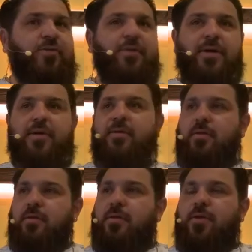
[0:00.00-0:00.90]
but
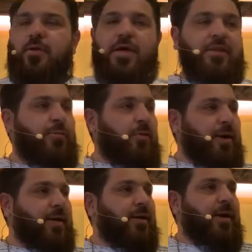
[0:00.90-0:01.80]
you get the
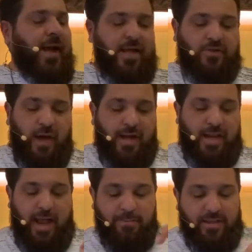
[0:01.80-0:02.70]
point. And so again,
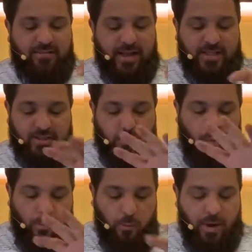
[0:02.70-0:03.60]
I believe that's the
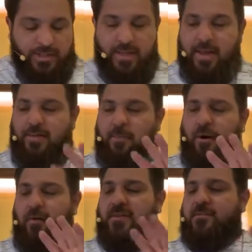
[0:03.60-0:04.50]
whole point that
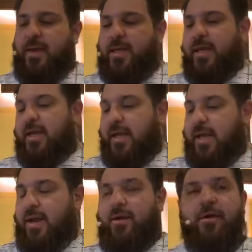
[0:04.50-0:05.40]
Paul is making
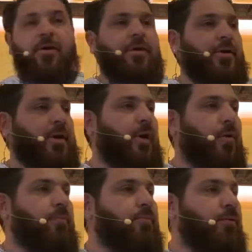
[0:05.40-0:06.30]
here. You
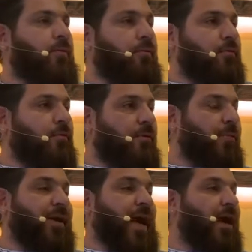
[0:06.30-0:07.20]
know, from
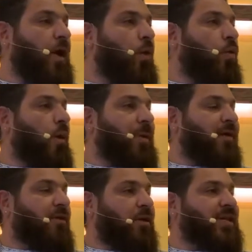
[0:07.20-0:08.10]
the get-go, women
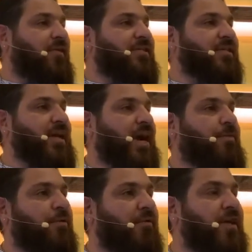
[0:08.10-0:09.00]
have always had this desire to
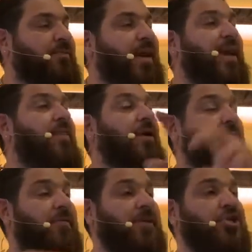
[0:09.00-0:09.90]
be over the husband, and in the
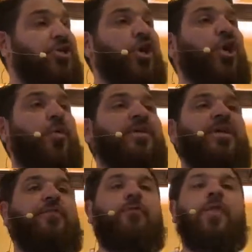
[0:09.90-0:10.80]
Corinthian church, we see
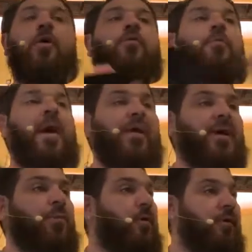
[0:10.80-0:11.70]
a full-out
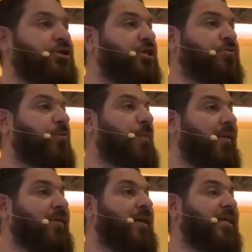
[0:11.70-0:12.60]
rebellion where they're just
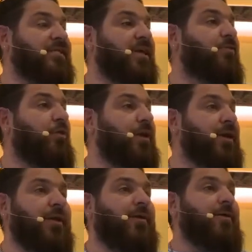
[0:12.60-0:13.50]
rebelling against the authority.
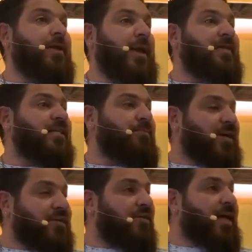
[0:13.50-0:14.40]
And he says,
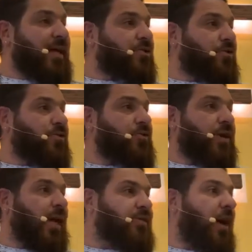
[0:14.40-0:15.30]
because of the angels, you
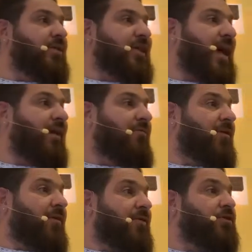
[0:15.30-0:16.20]
guys ought to have
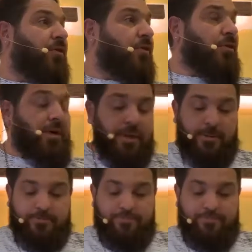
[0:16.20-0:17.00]
this authority.